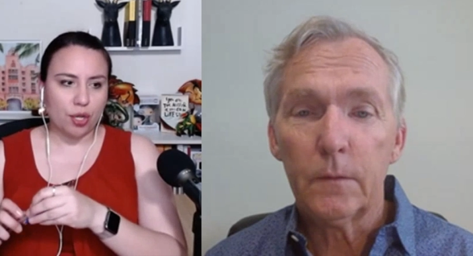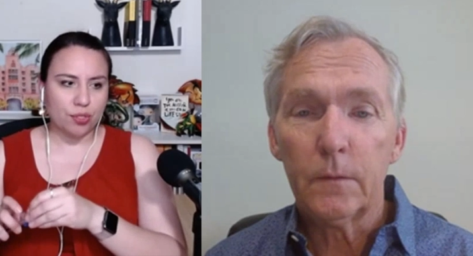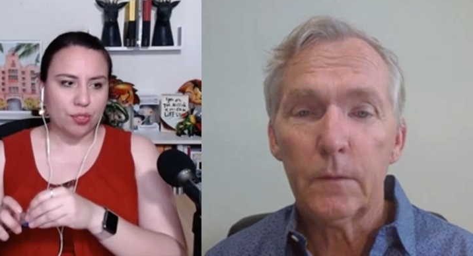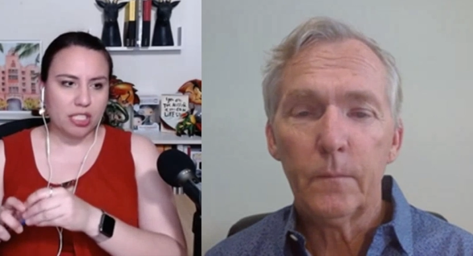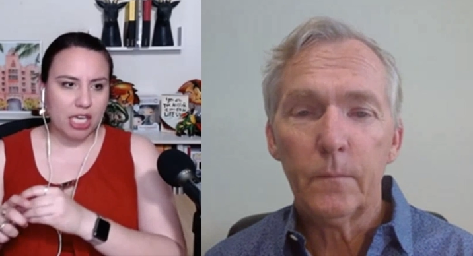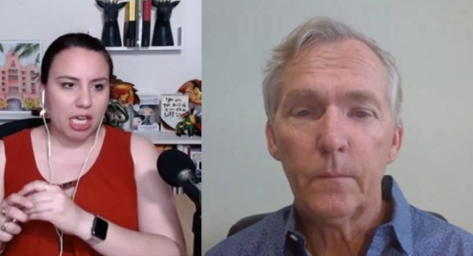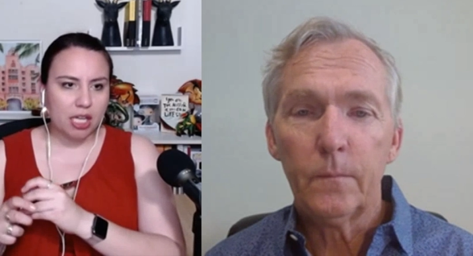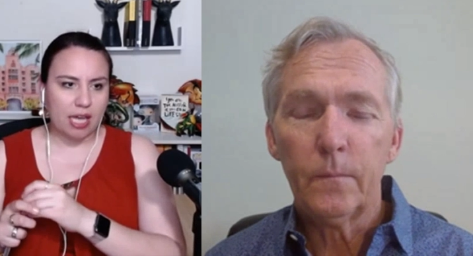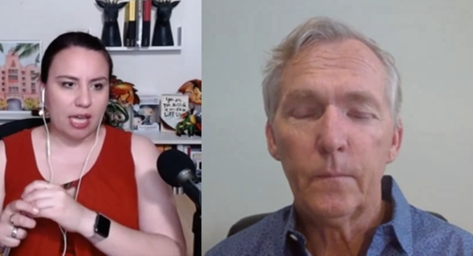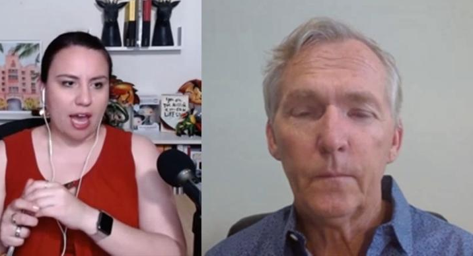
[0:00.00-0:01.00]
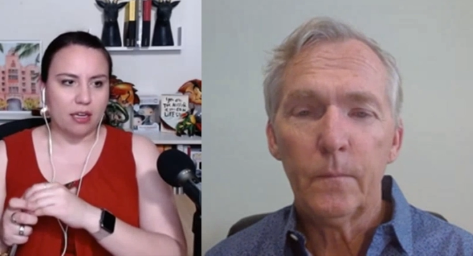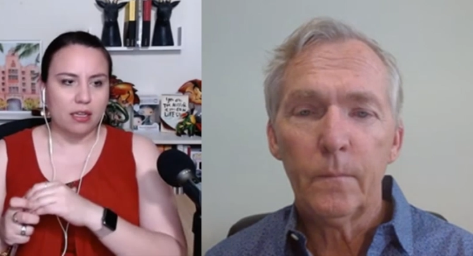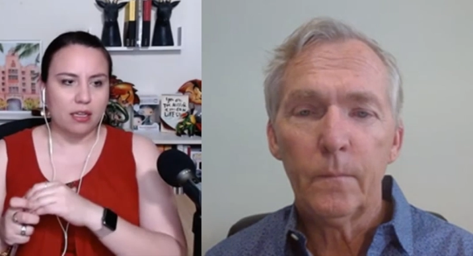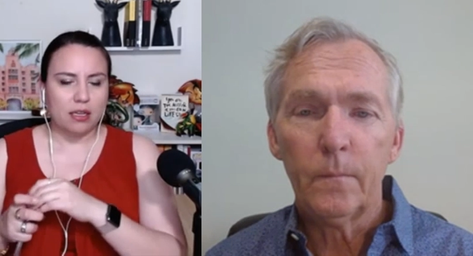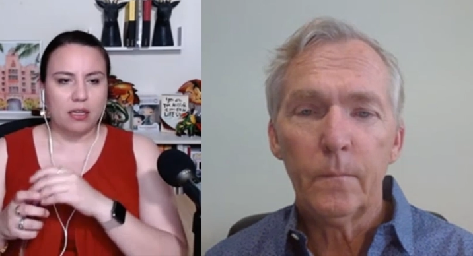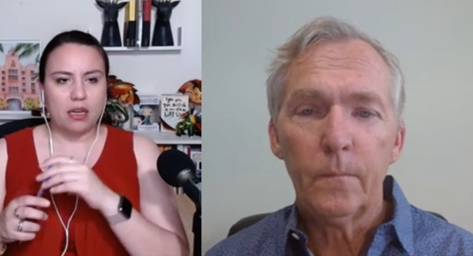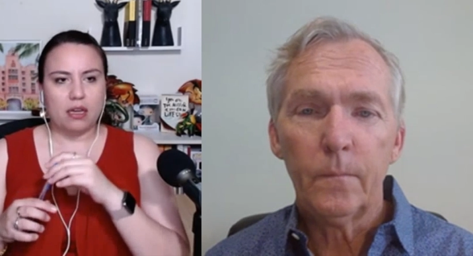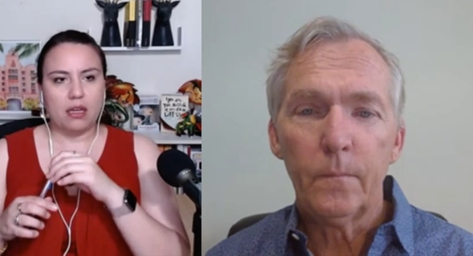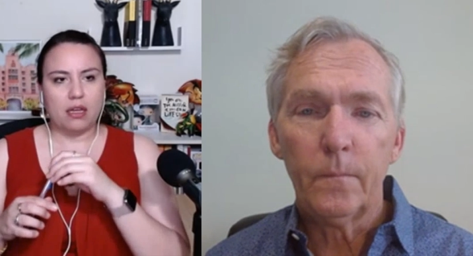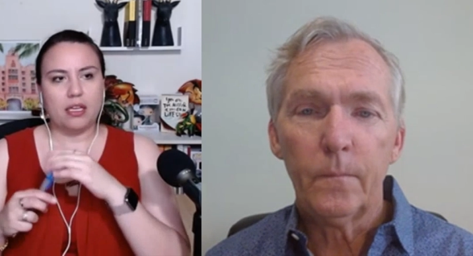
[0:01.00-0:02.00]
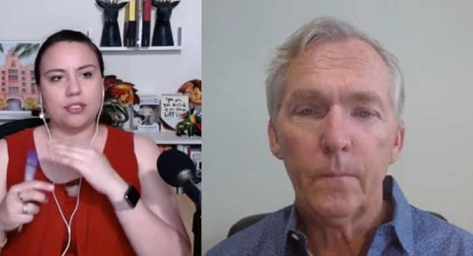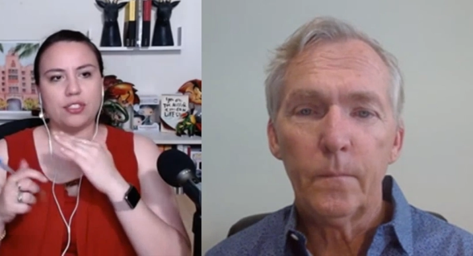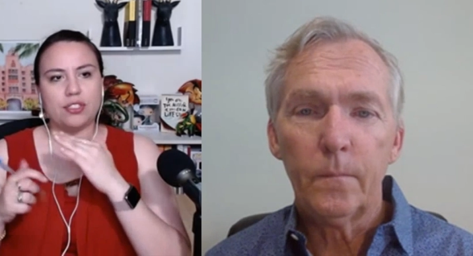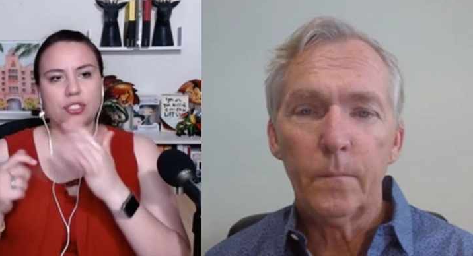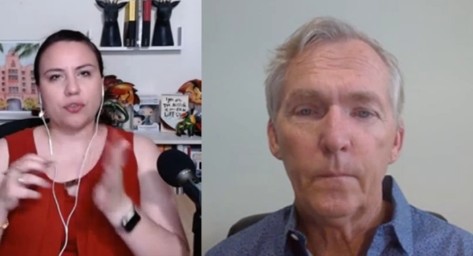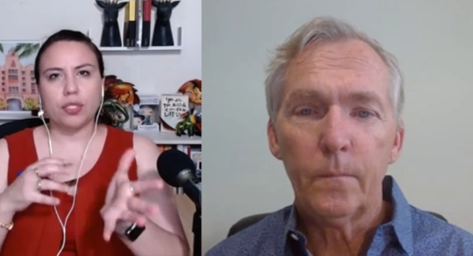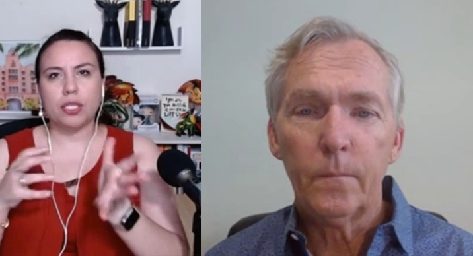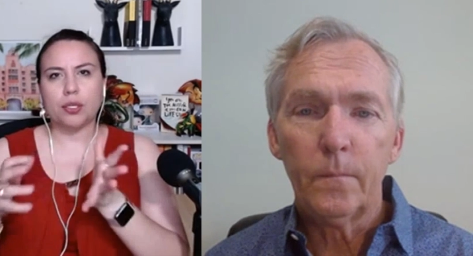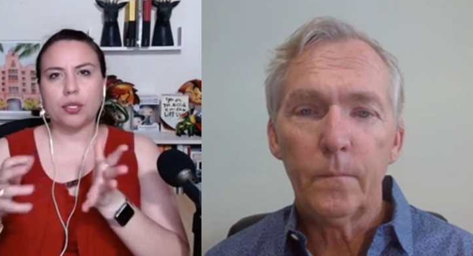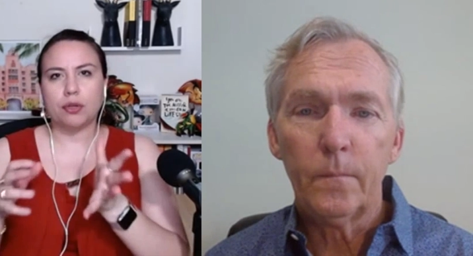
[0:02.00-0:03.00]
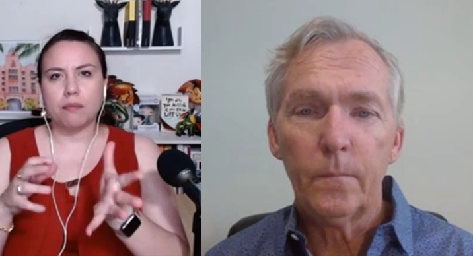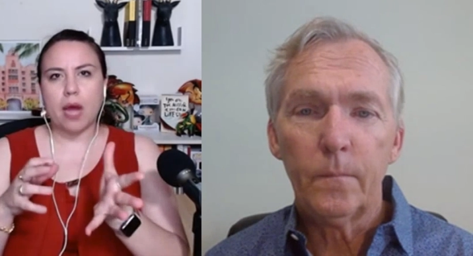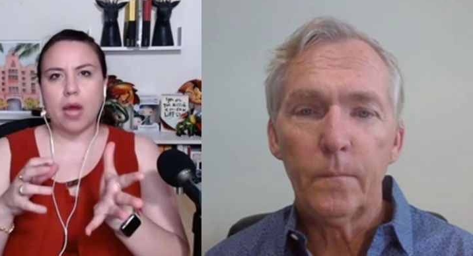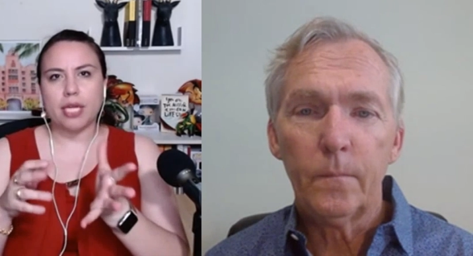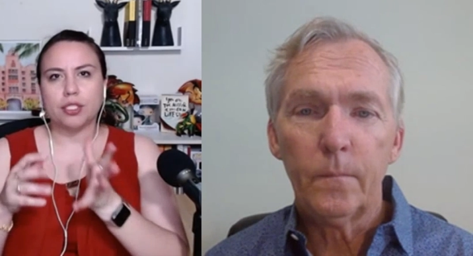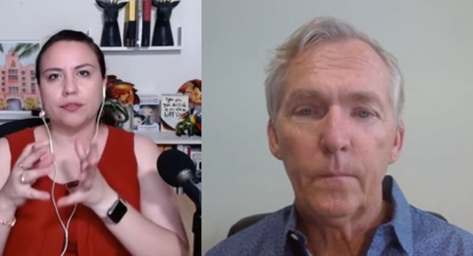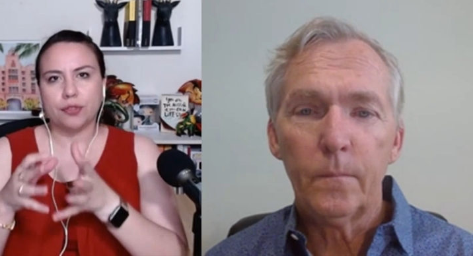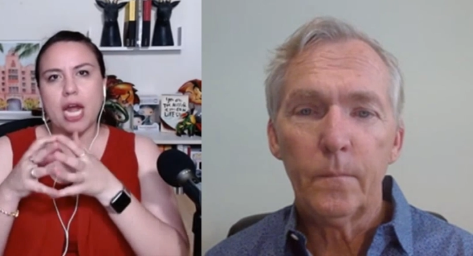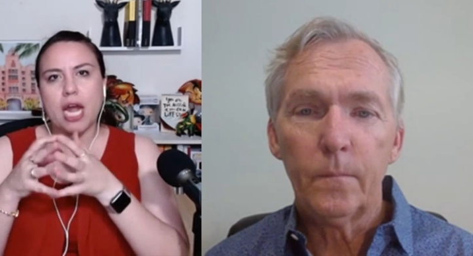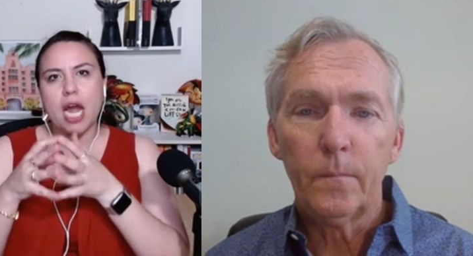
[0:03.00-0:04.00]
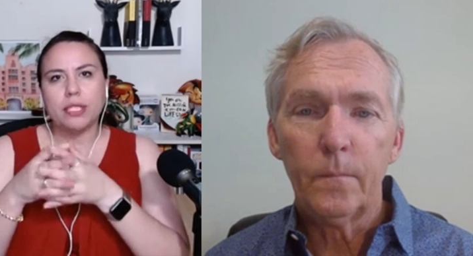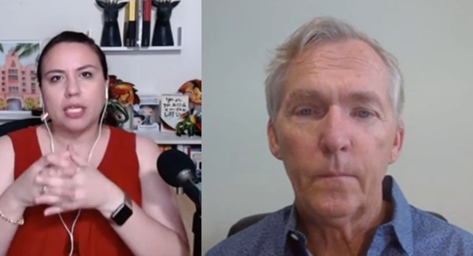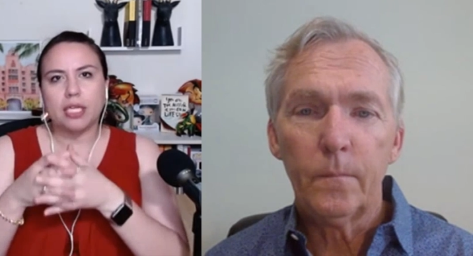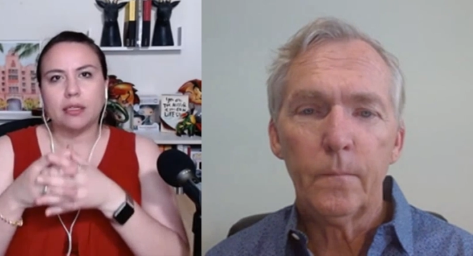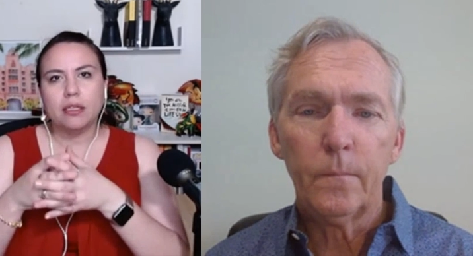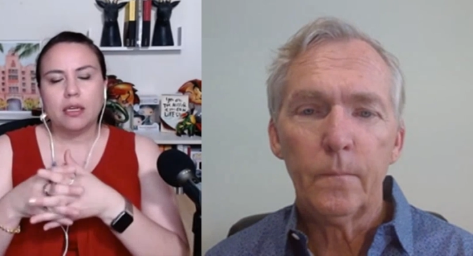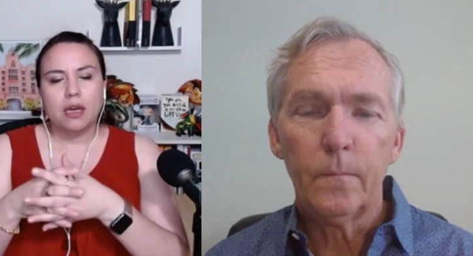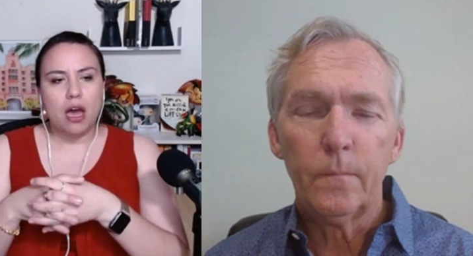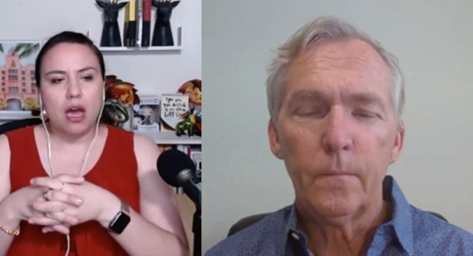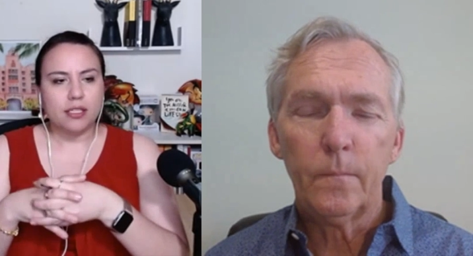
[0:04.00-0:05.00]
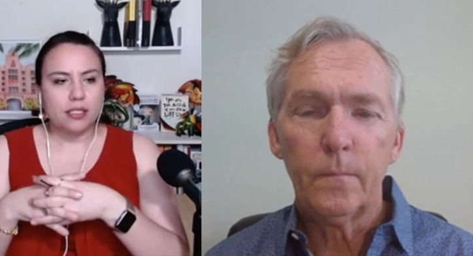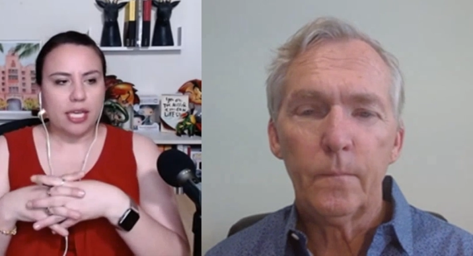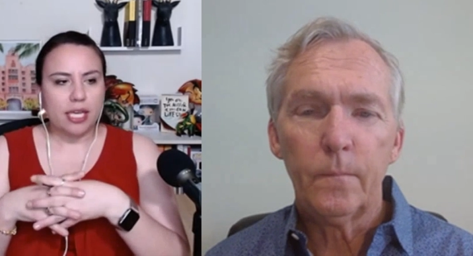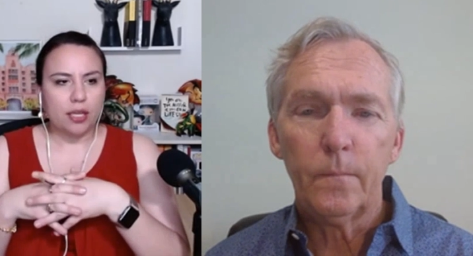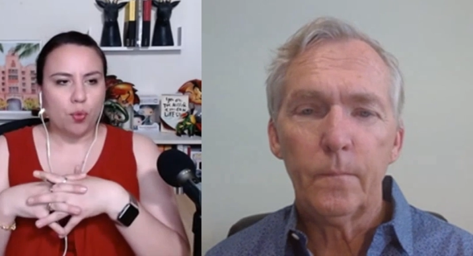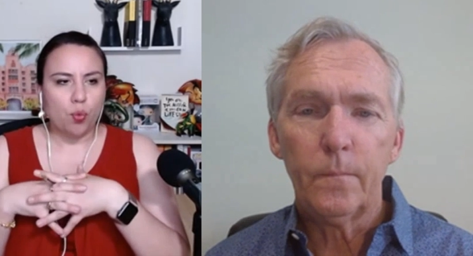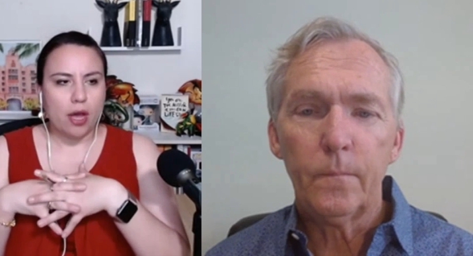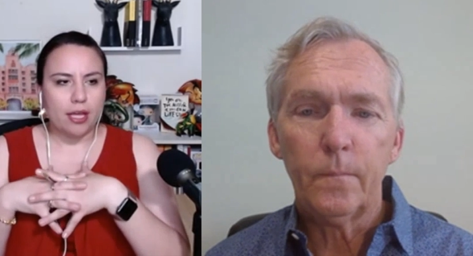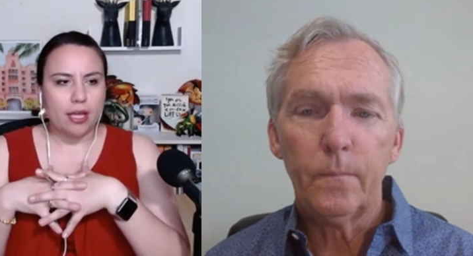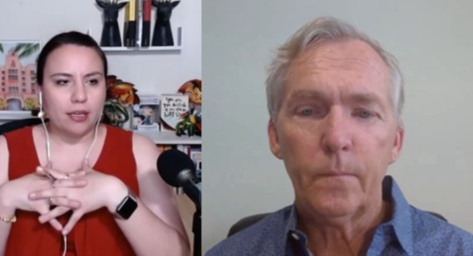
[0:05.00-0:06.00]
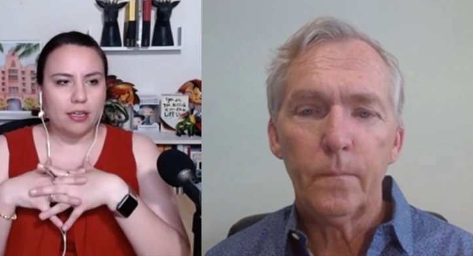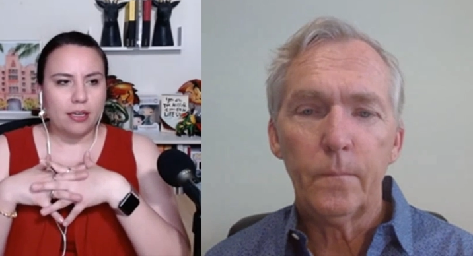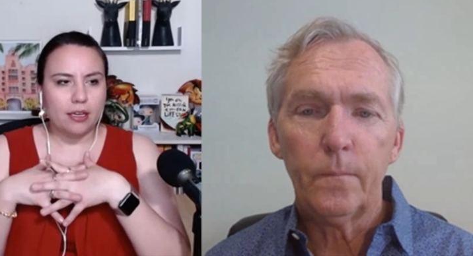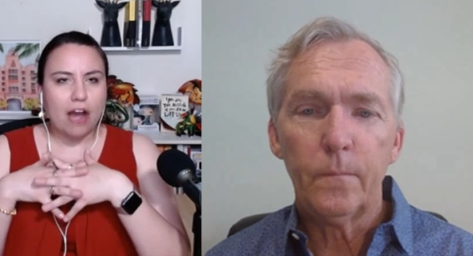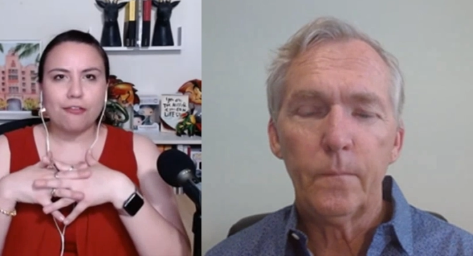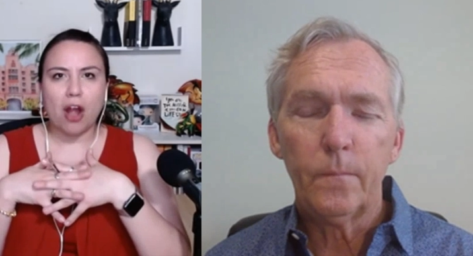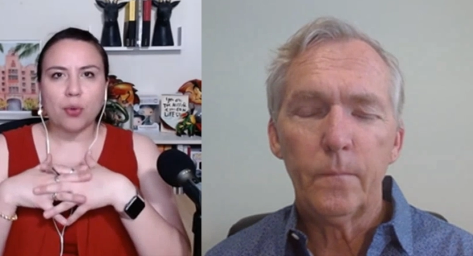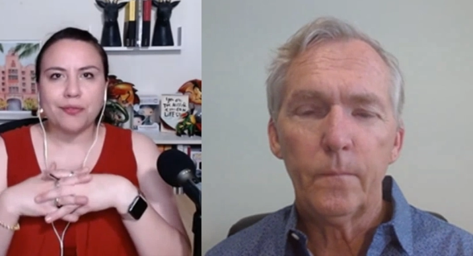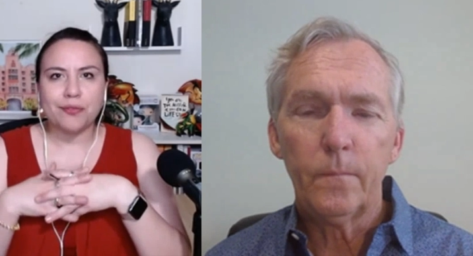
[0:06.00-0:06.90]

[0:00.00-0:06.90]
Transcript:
Speaker 1: know, seeing that is just a really good reminder of grounding us in what how far